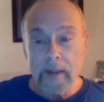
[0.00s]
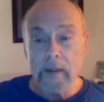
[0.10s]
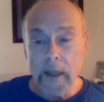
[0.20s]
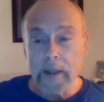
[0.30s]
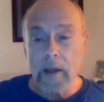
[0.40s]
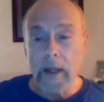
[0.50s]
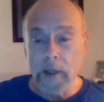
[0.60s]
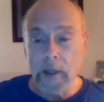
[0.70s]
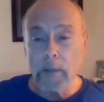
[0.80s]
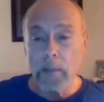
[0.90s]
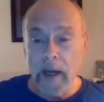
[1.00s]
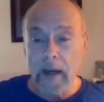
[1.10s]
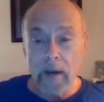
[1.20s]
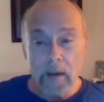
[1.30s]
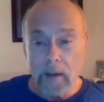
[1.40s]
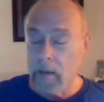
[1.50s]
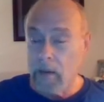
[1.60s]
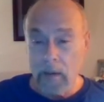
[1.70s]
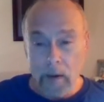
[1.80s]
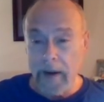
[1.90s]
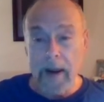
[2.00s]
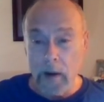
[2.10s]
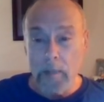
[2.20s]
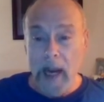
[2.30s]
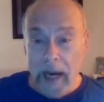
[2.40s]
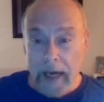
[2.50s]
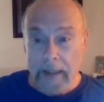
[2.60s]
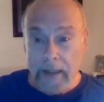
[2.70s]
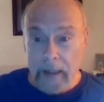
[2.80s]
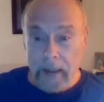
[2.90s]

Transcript: Translation being, 'Are you out of your mind?'